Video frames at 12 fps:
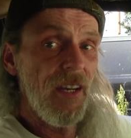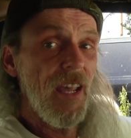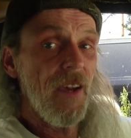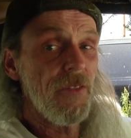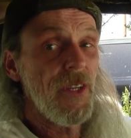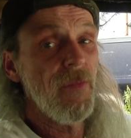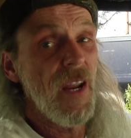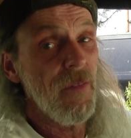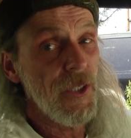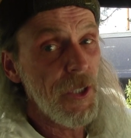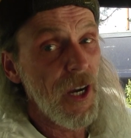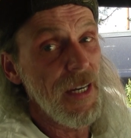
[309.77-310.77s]
Now, if you've
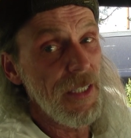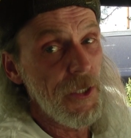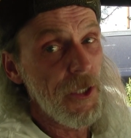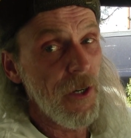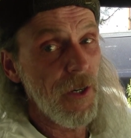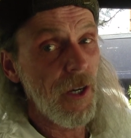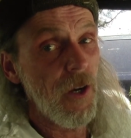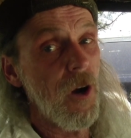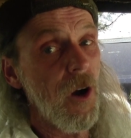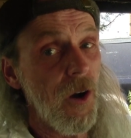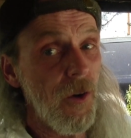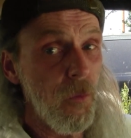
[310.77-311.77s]
never tried to turn a
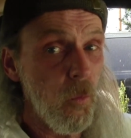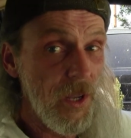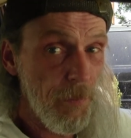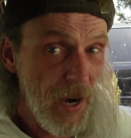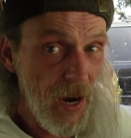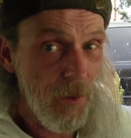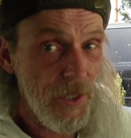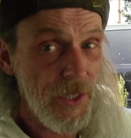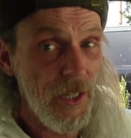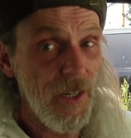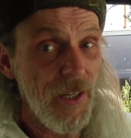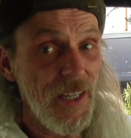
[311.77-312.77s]
car with power
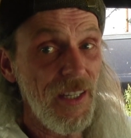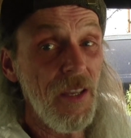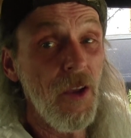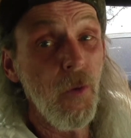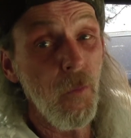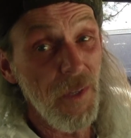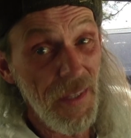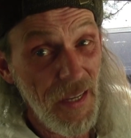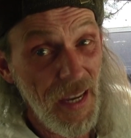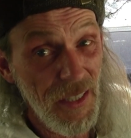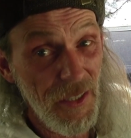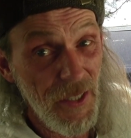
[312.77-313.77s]
steering with
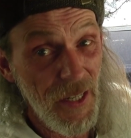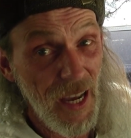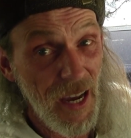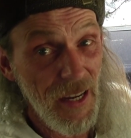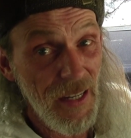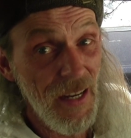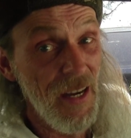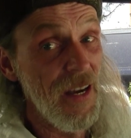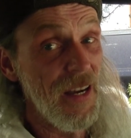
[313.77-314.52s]
the engine died,